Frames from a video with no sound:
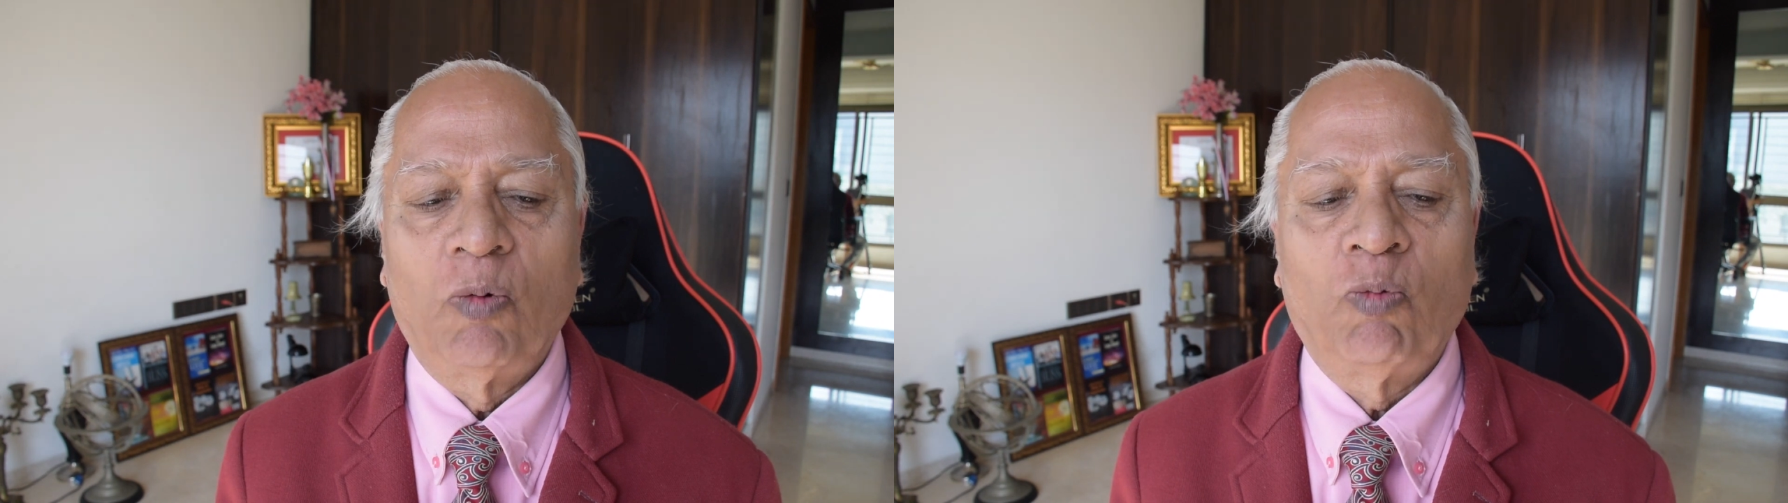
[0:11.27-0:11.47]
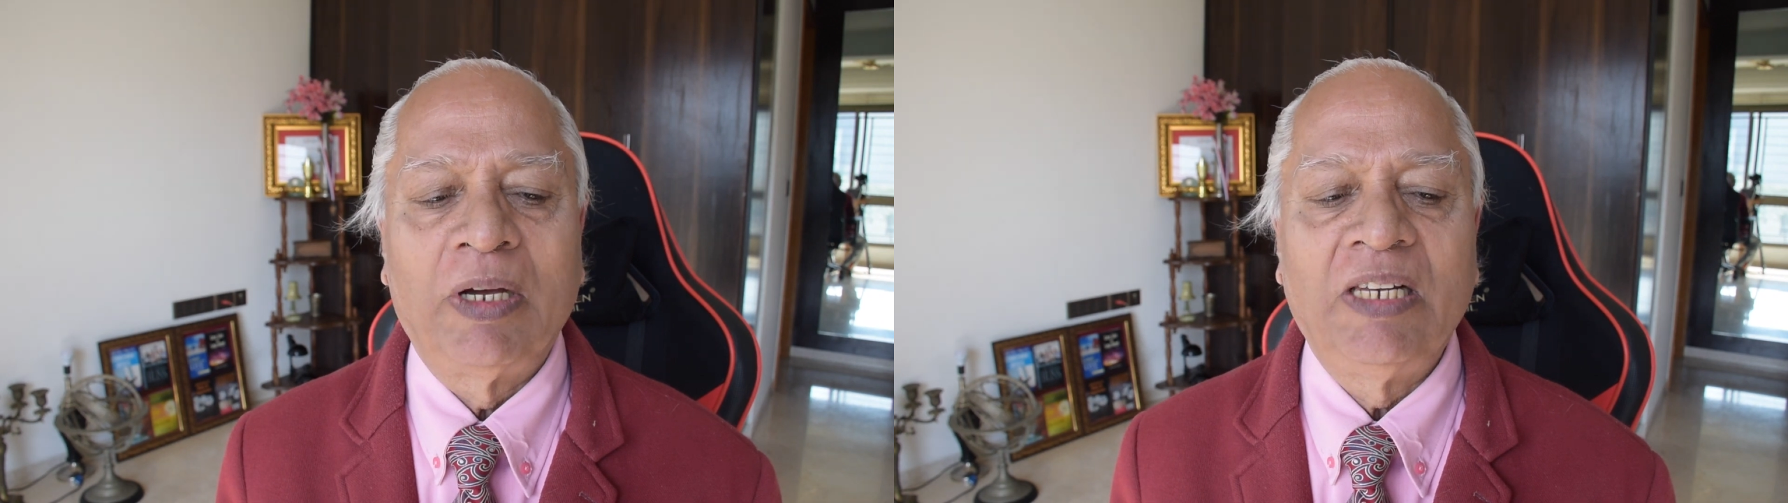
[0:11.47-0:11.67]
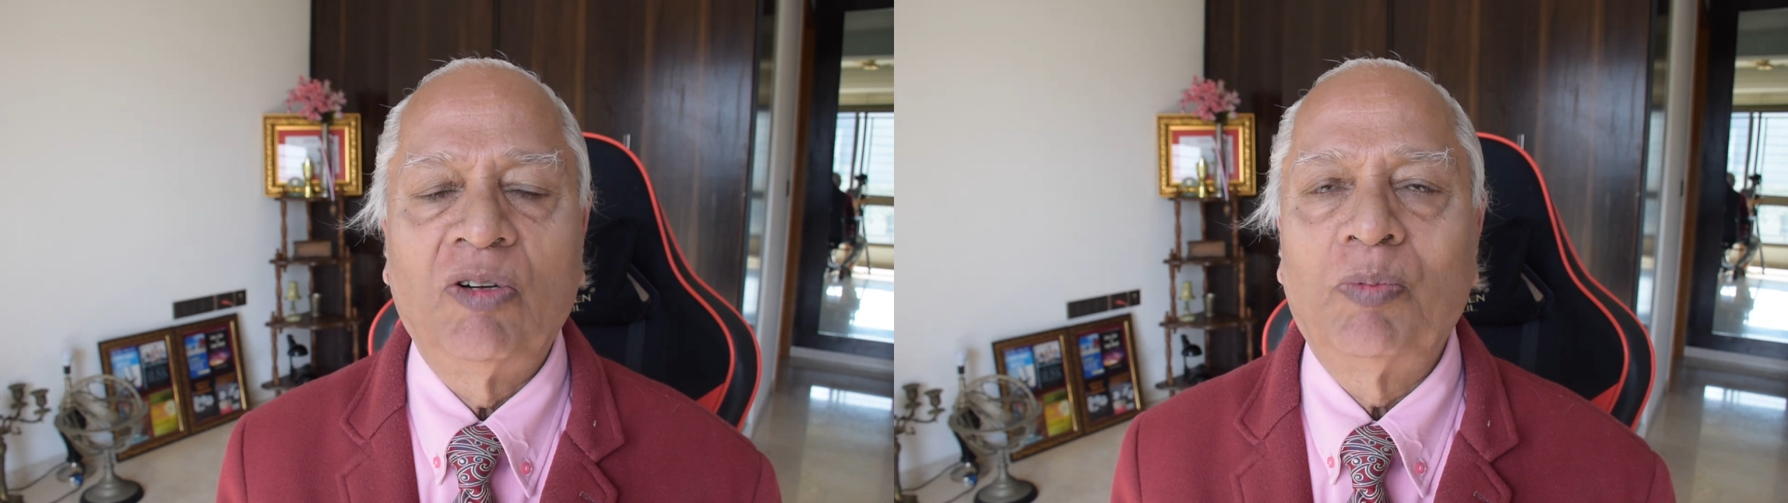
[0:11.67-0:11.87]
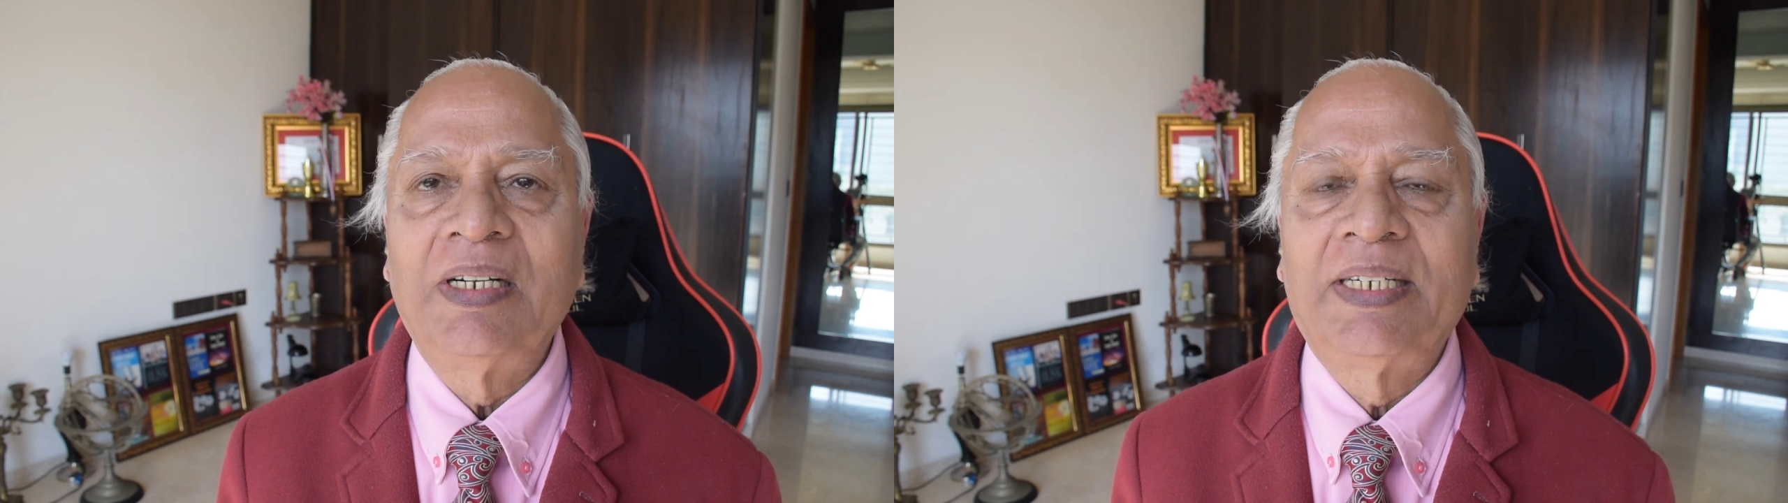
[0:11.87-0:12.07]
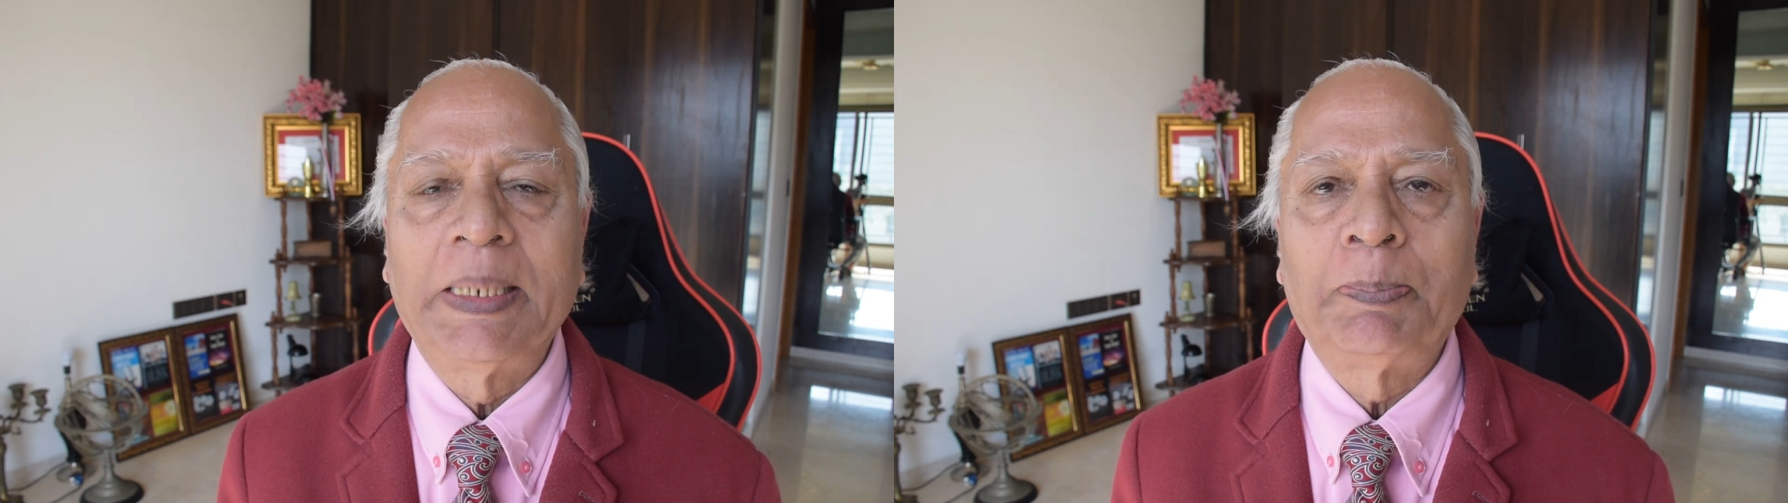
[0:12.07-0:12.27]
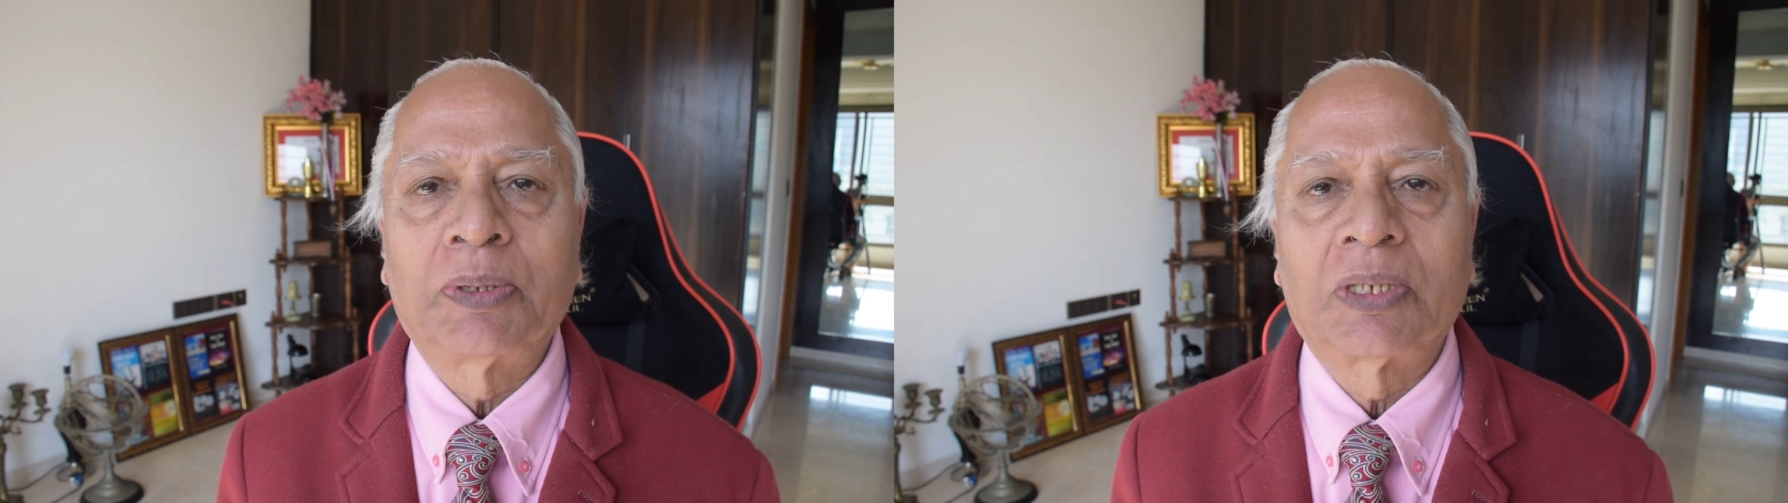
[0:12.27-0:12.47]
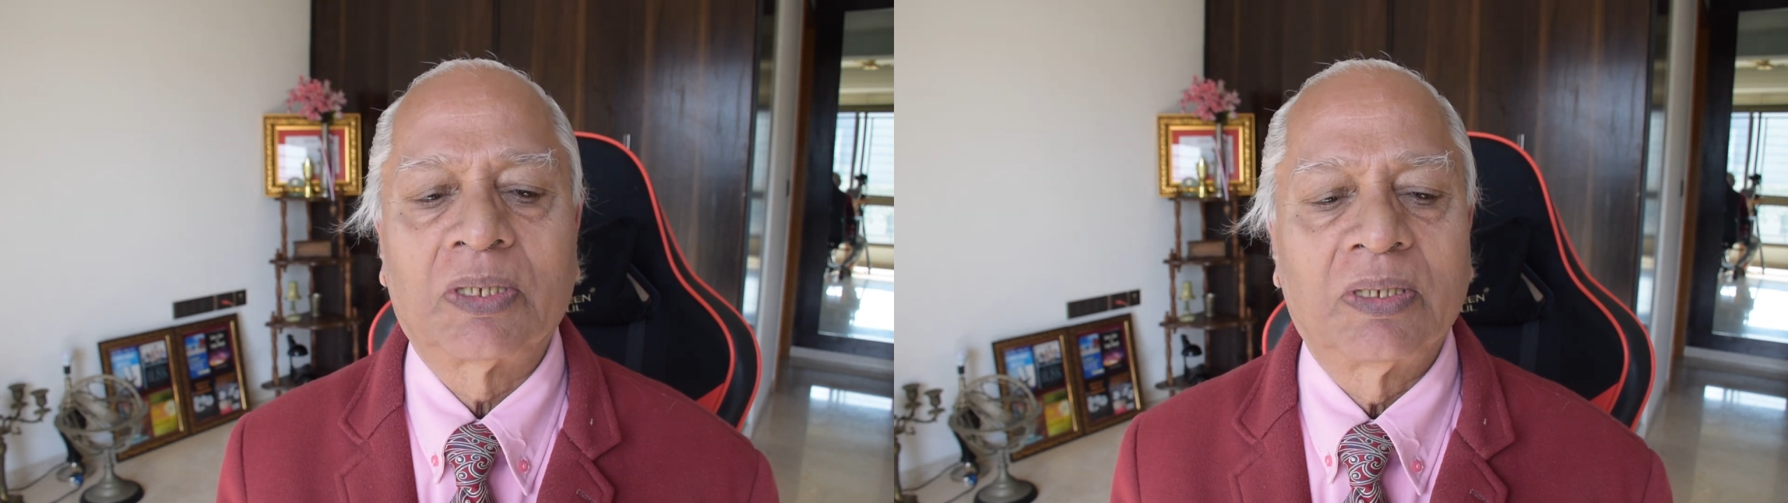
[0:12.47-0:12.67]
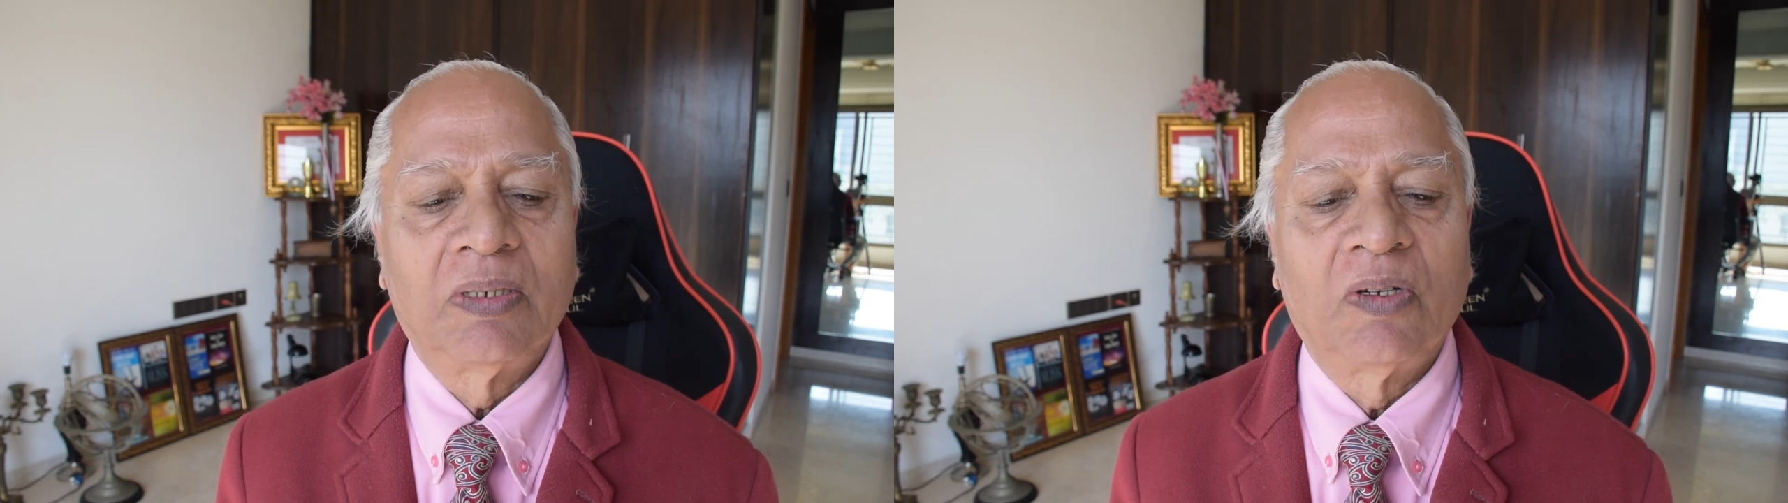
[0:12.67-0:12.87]
Valuable
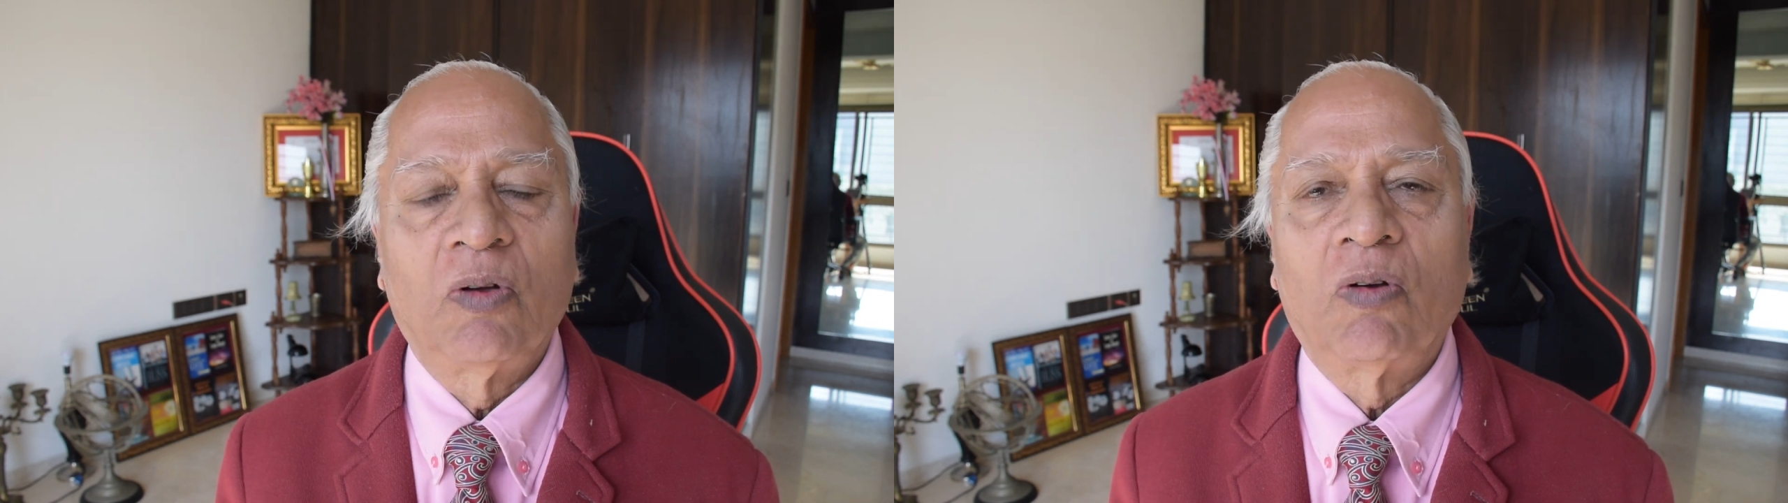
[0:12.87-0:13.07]
Tips